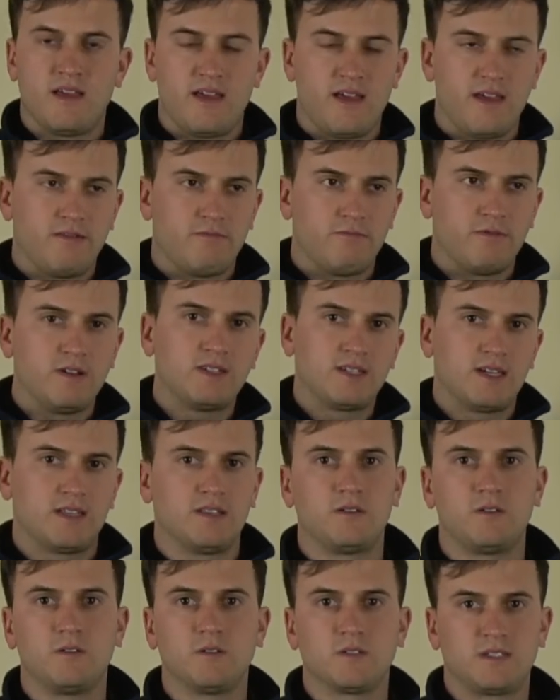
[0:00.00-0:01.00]
and reset
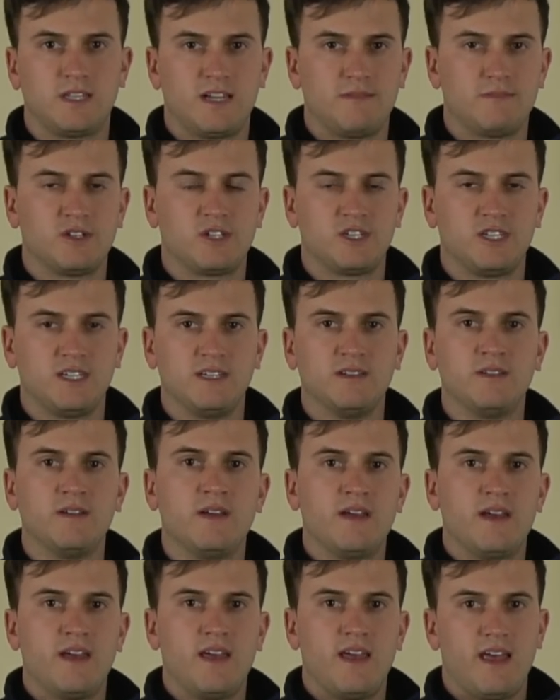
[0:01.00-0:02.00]
the whole state machine
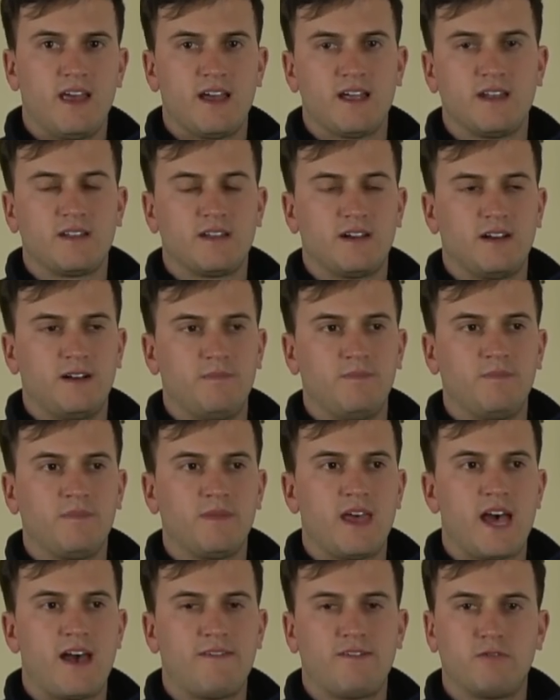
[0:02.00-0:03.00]
and
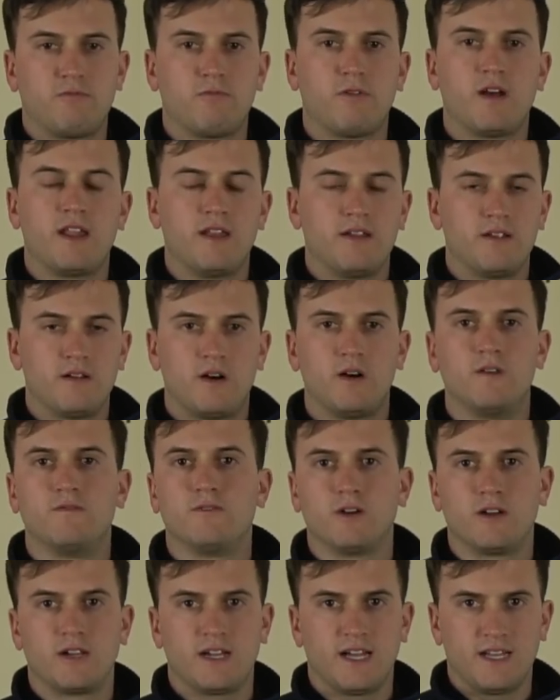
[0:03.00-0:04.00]
have it run
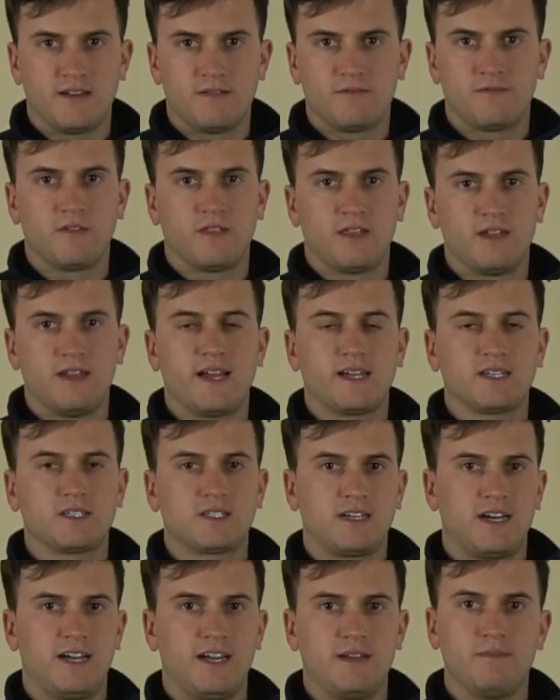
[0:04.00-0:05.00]
over again for the next
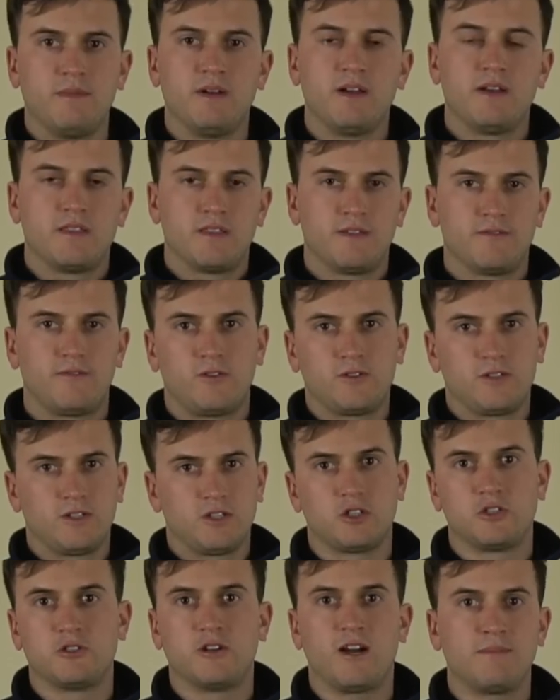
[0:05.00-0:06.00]
time the
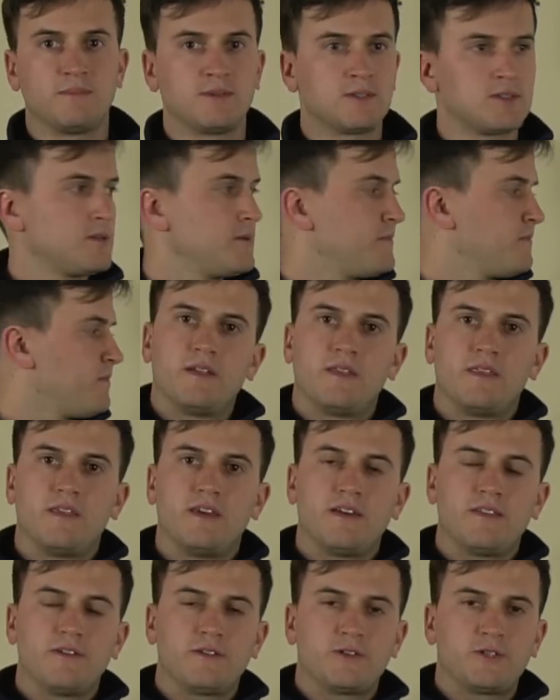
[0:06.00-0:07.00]
voltage drops.
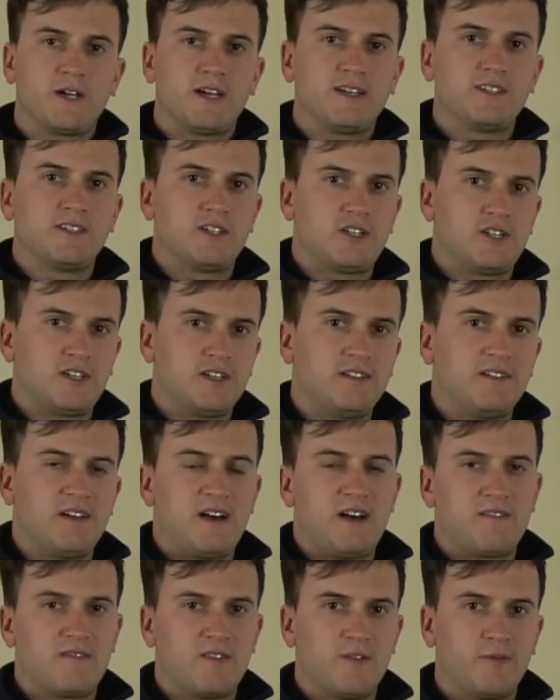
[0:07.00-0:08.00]
The other transition
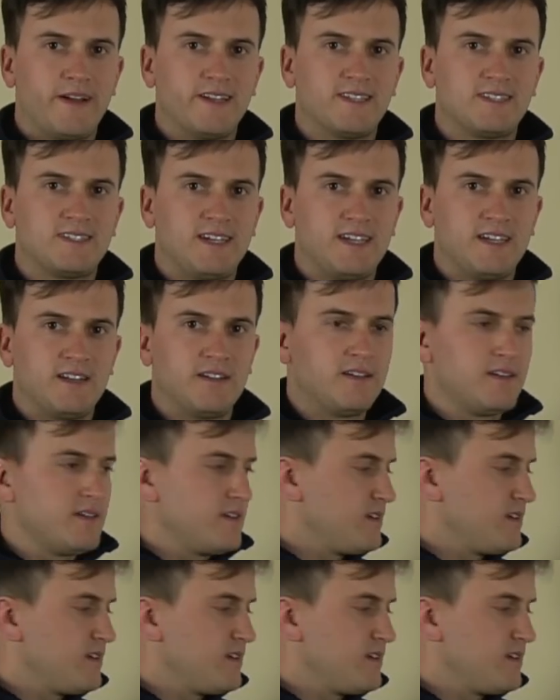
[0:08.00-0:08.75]
out of the wait state